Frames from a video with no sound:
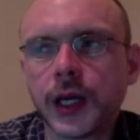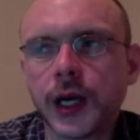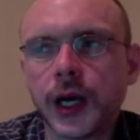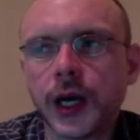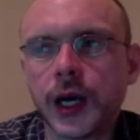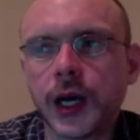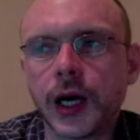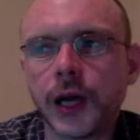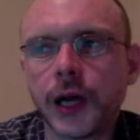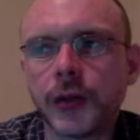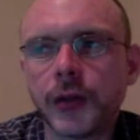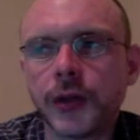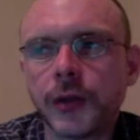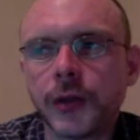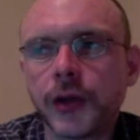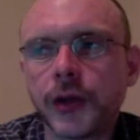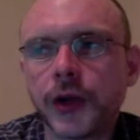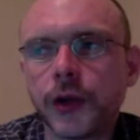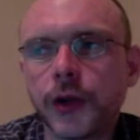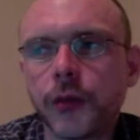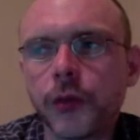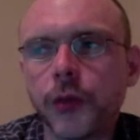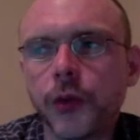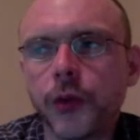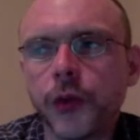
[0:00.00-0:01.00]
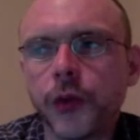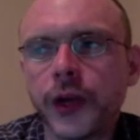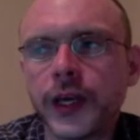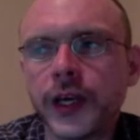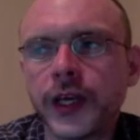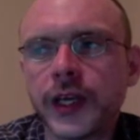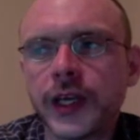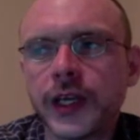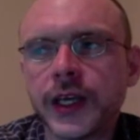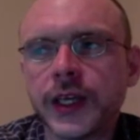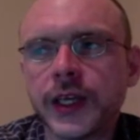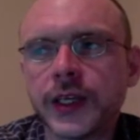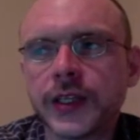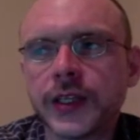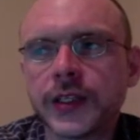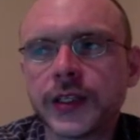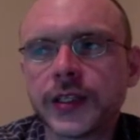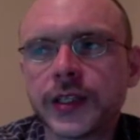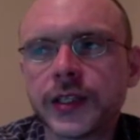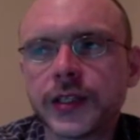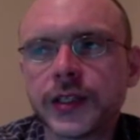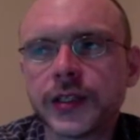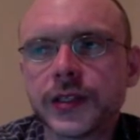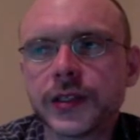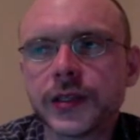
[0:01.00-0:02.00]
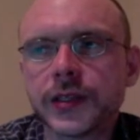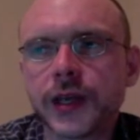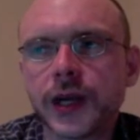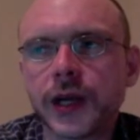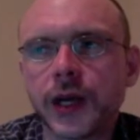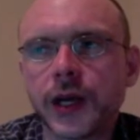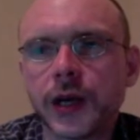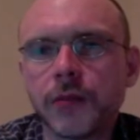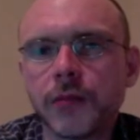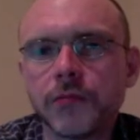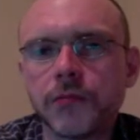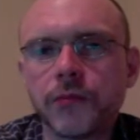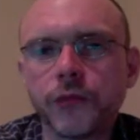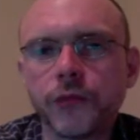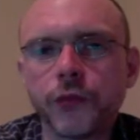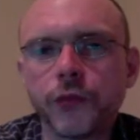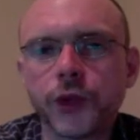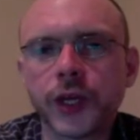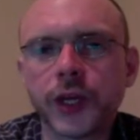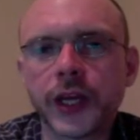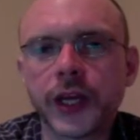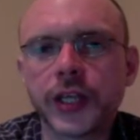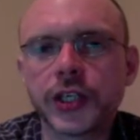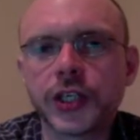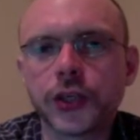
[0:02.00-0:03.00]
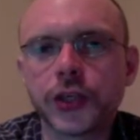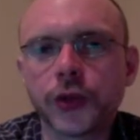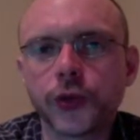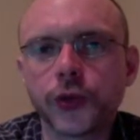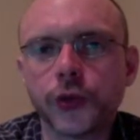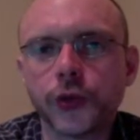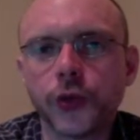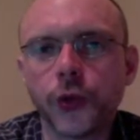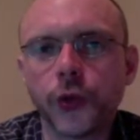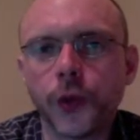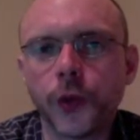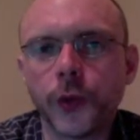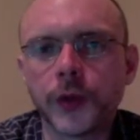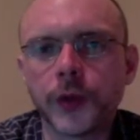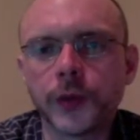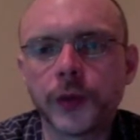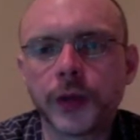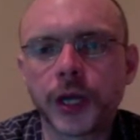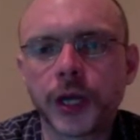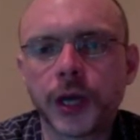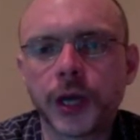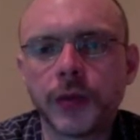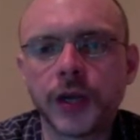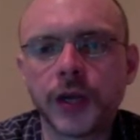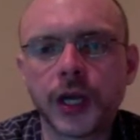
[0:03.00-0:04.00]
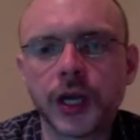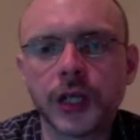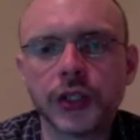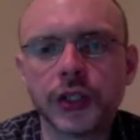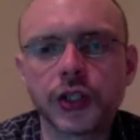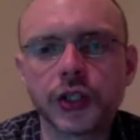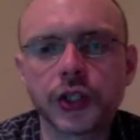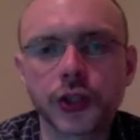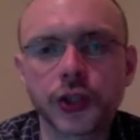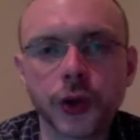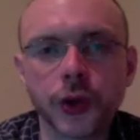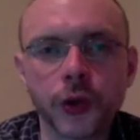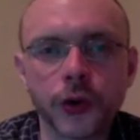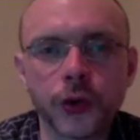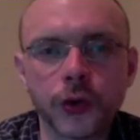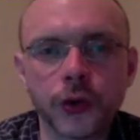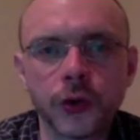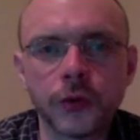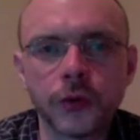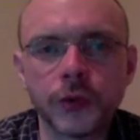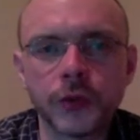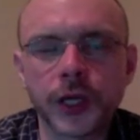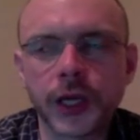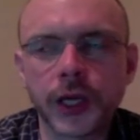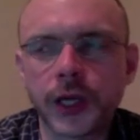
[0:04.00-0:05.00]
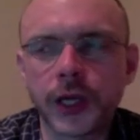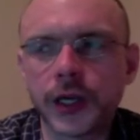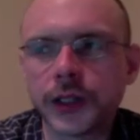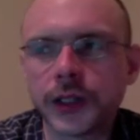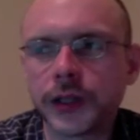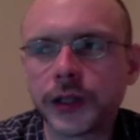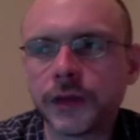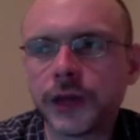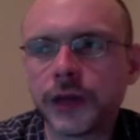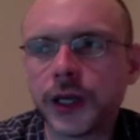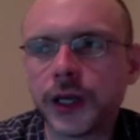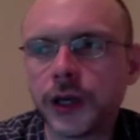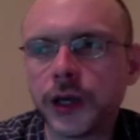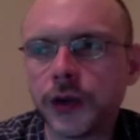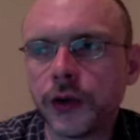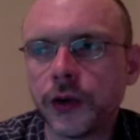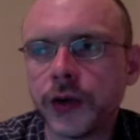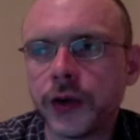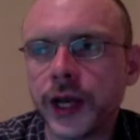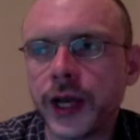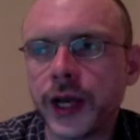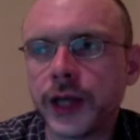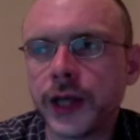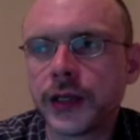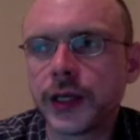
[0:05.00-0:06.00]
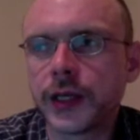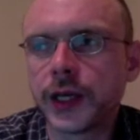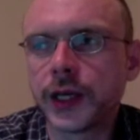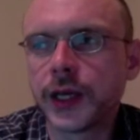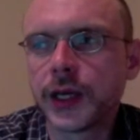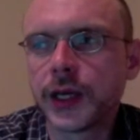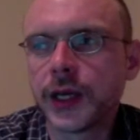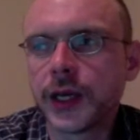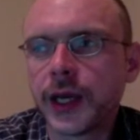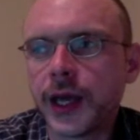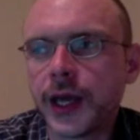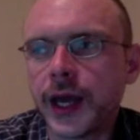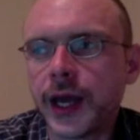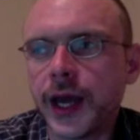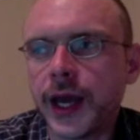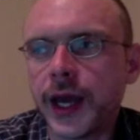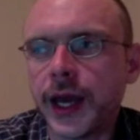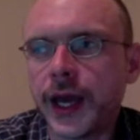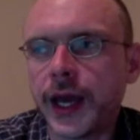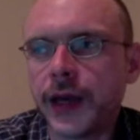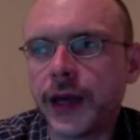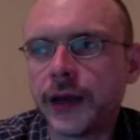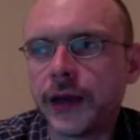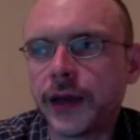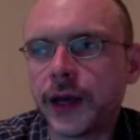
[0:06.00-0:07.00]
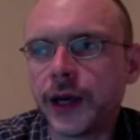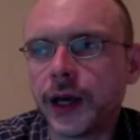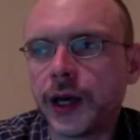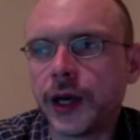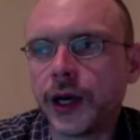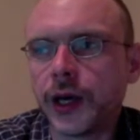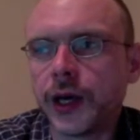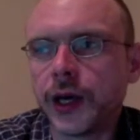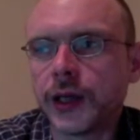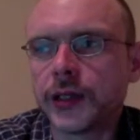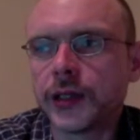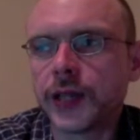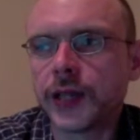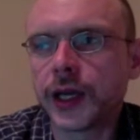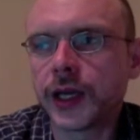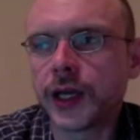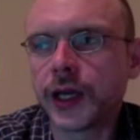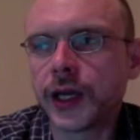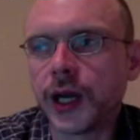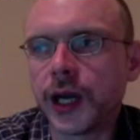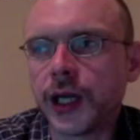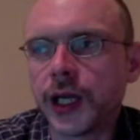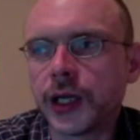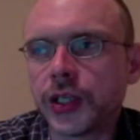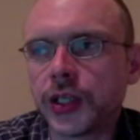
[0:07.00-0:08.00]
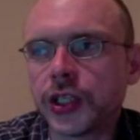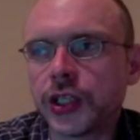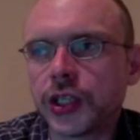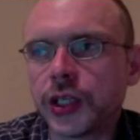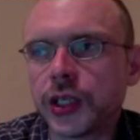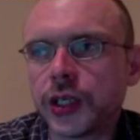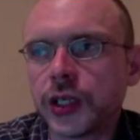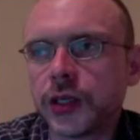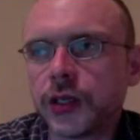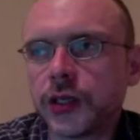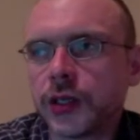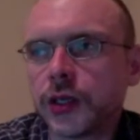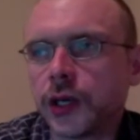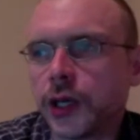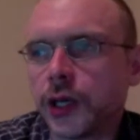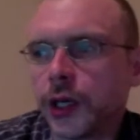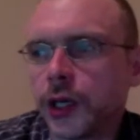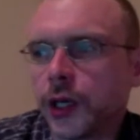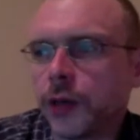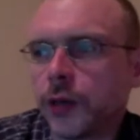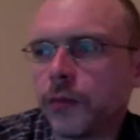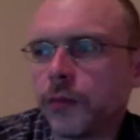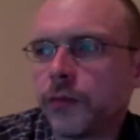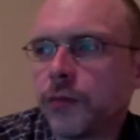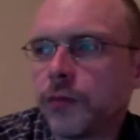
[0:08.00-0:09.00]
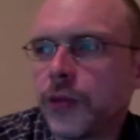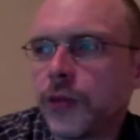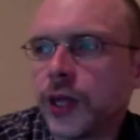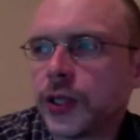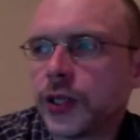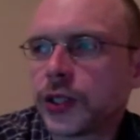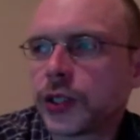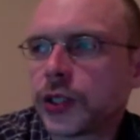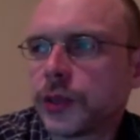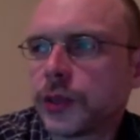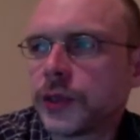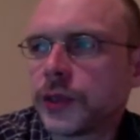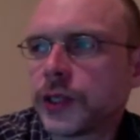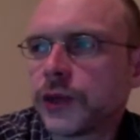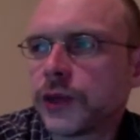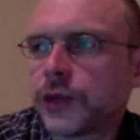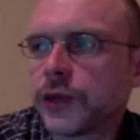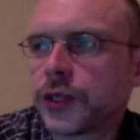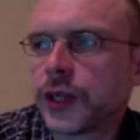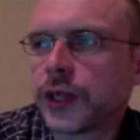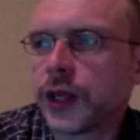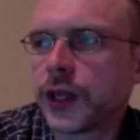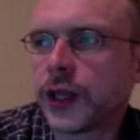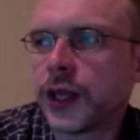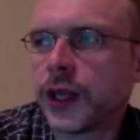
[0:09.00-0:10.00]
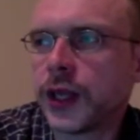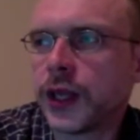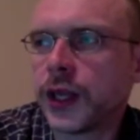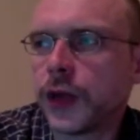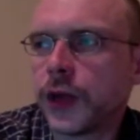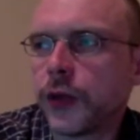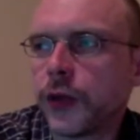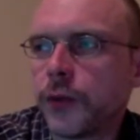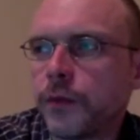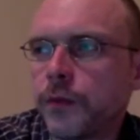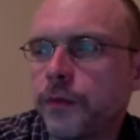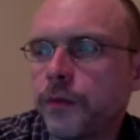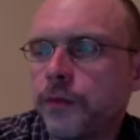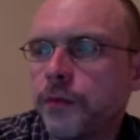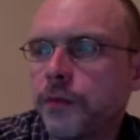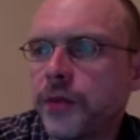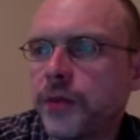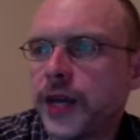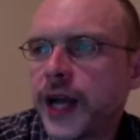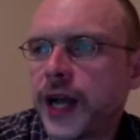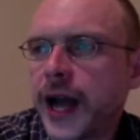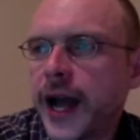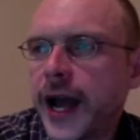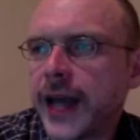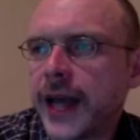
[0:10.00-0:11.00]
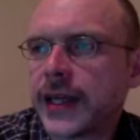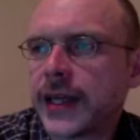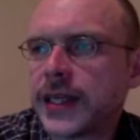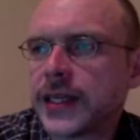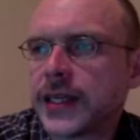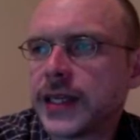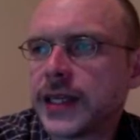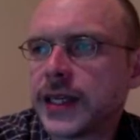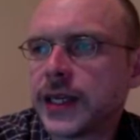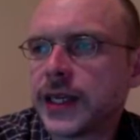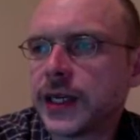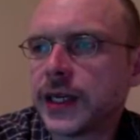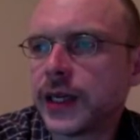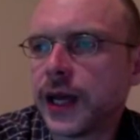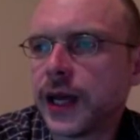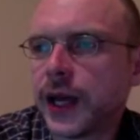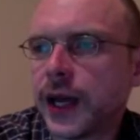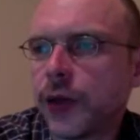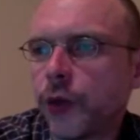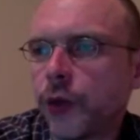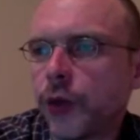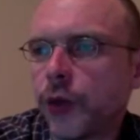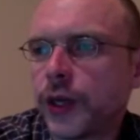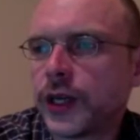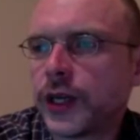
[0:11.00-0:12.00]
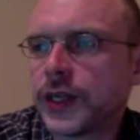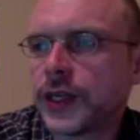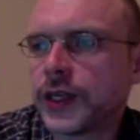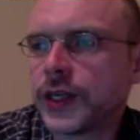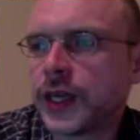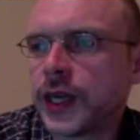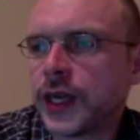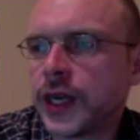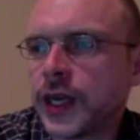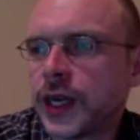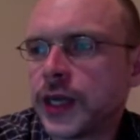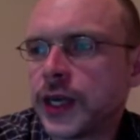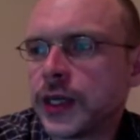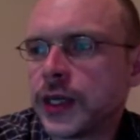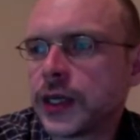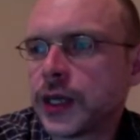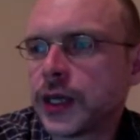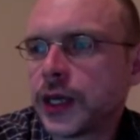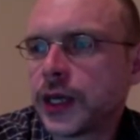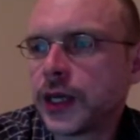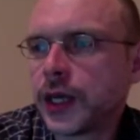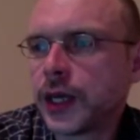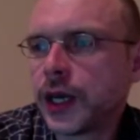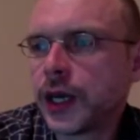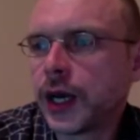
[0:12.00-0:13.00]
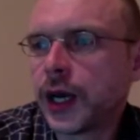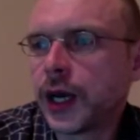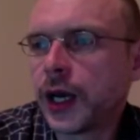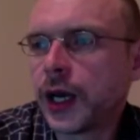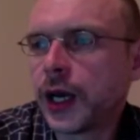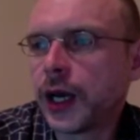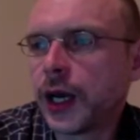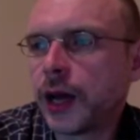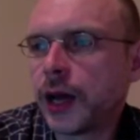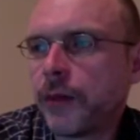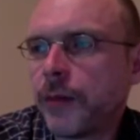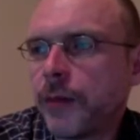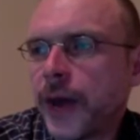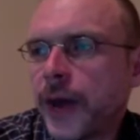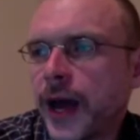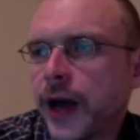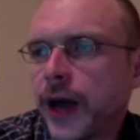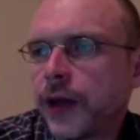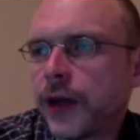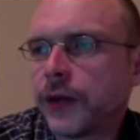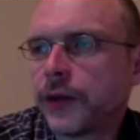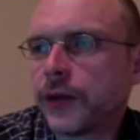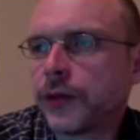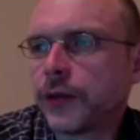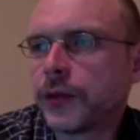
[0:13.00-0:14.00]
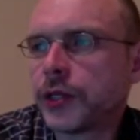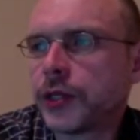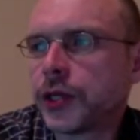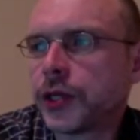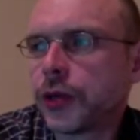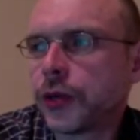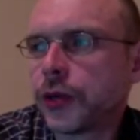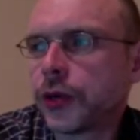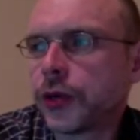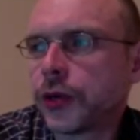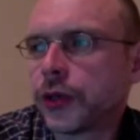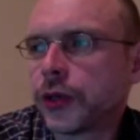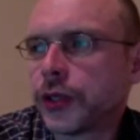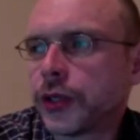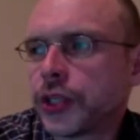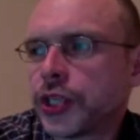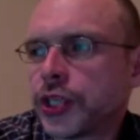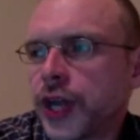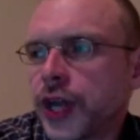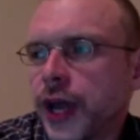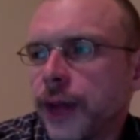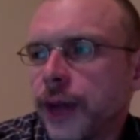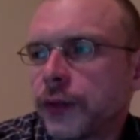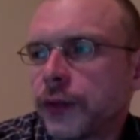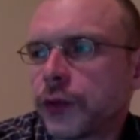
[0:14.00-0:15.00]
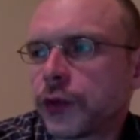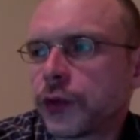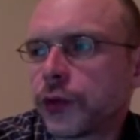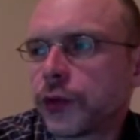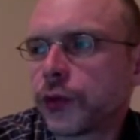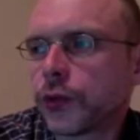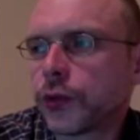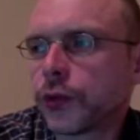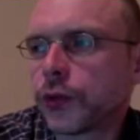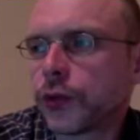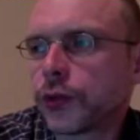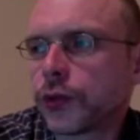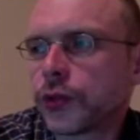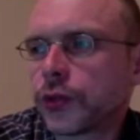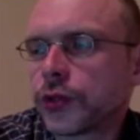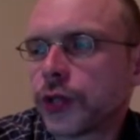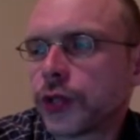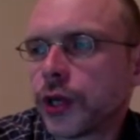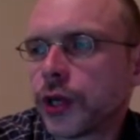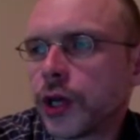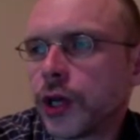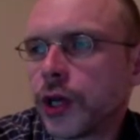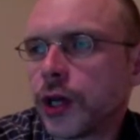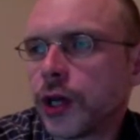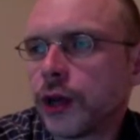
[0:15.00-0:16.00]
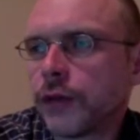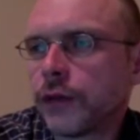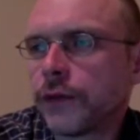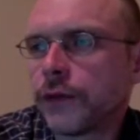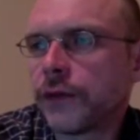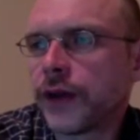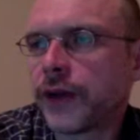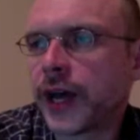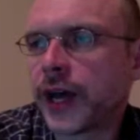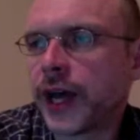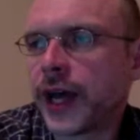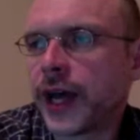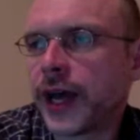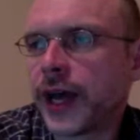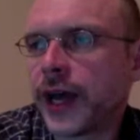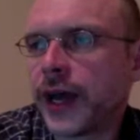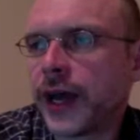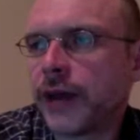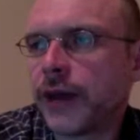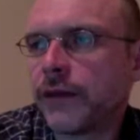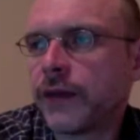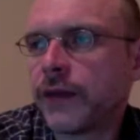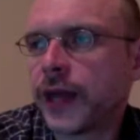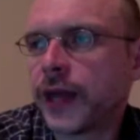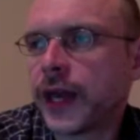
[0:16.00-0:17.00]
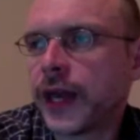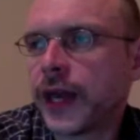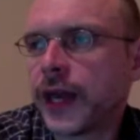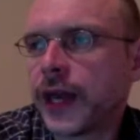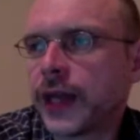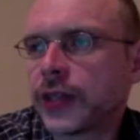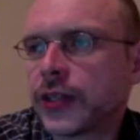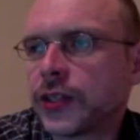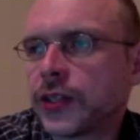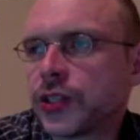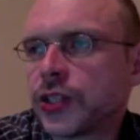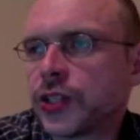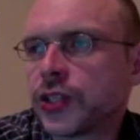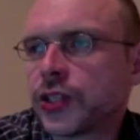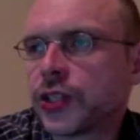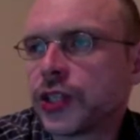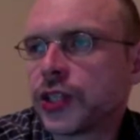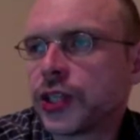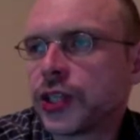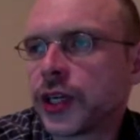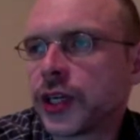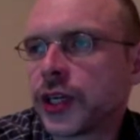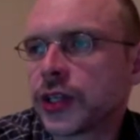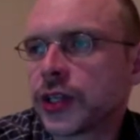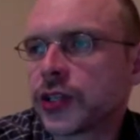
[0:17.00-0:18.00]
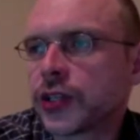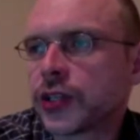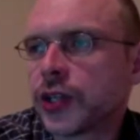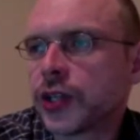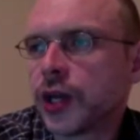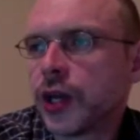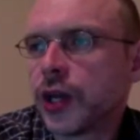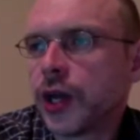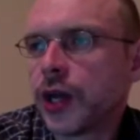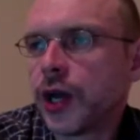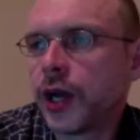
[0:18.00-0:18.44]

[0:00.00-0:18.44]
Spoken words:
But the bigger point is relational norms becoming uncertain because of the internet and technology. And so let me see if there's any other big idea I wanted to hit about the material in chapters 5 and 6.